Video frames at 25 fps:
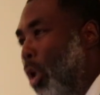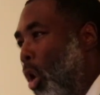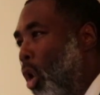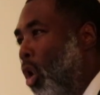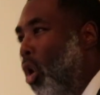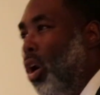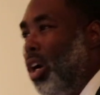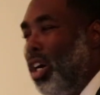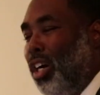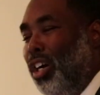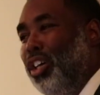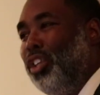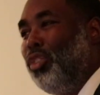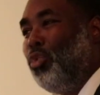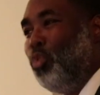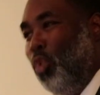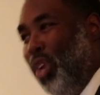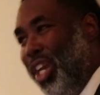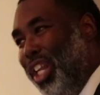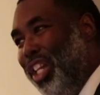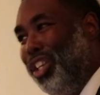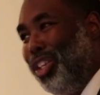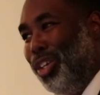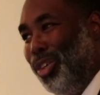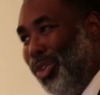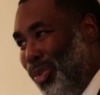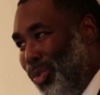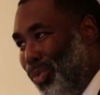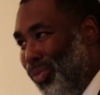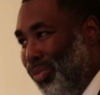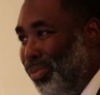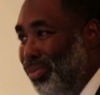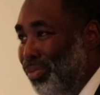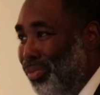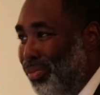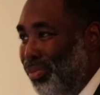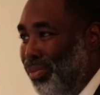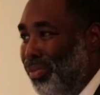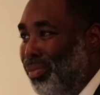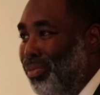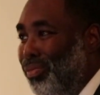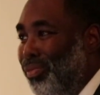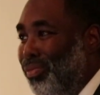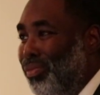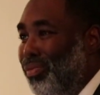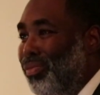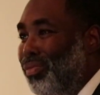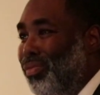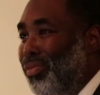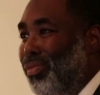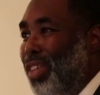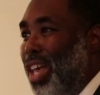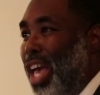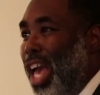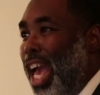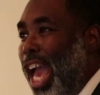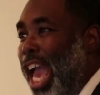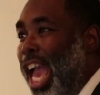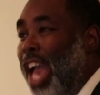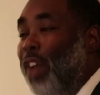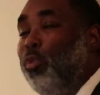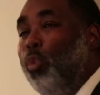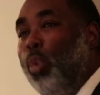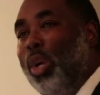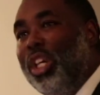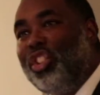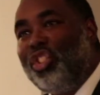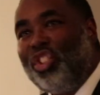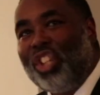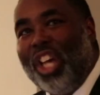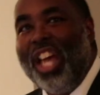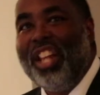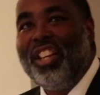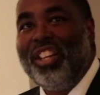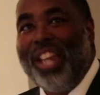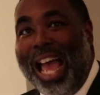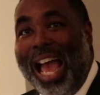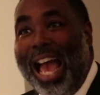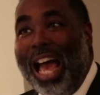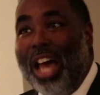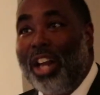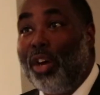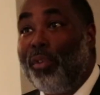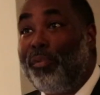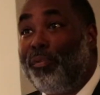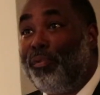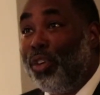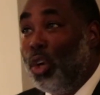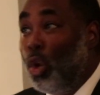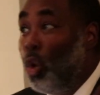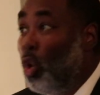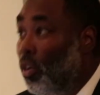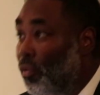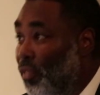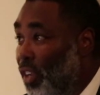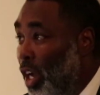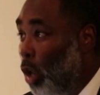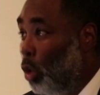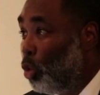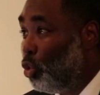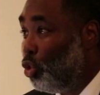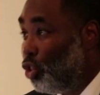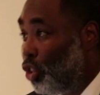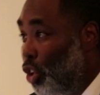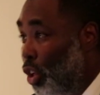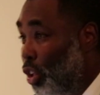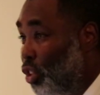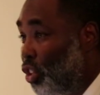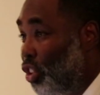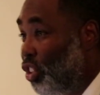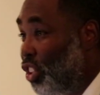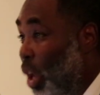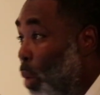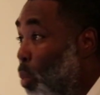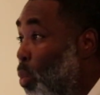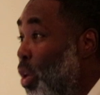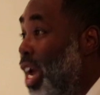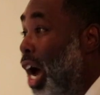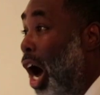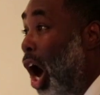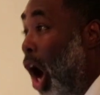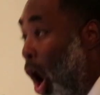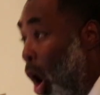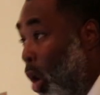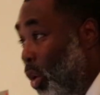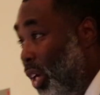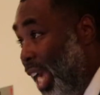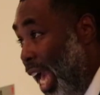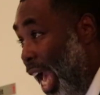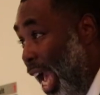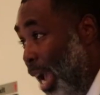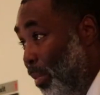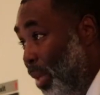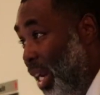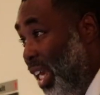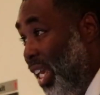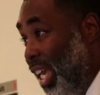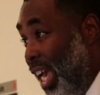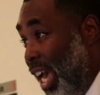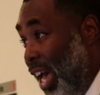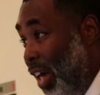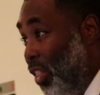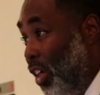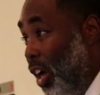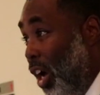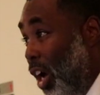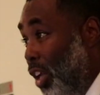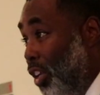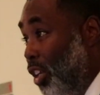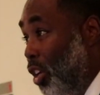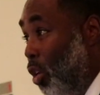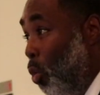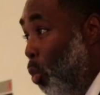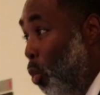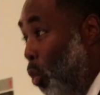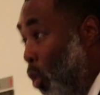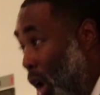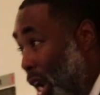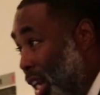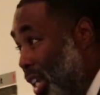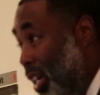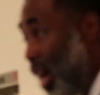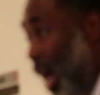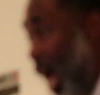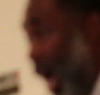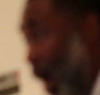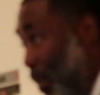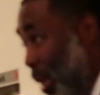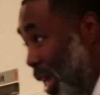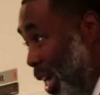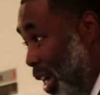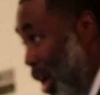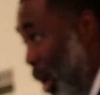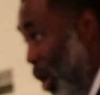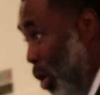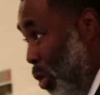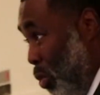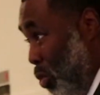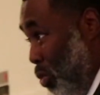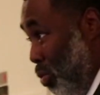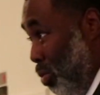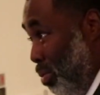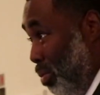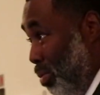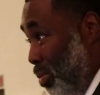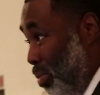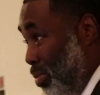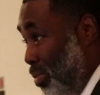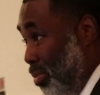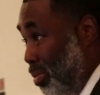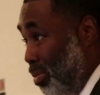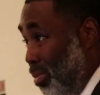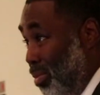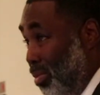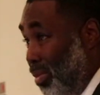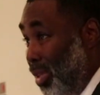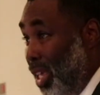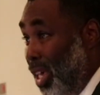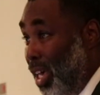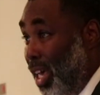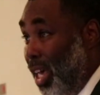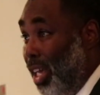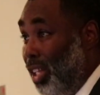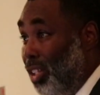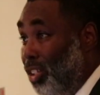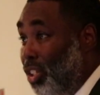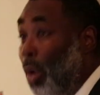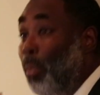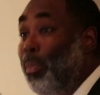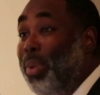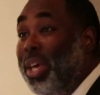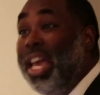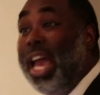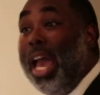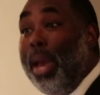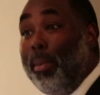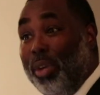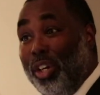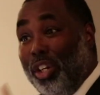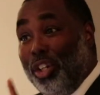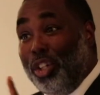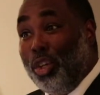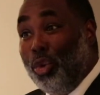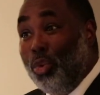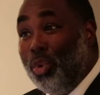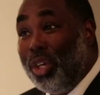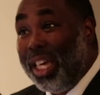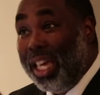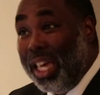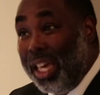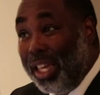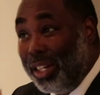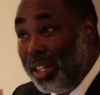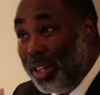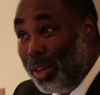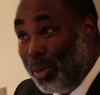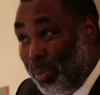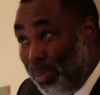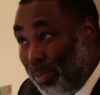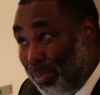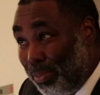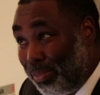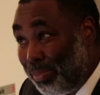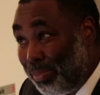more could we do if we shut down a few of those churches and we all came together under one common goal to be able to do kingdom?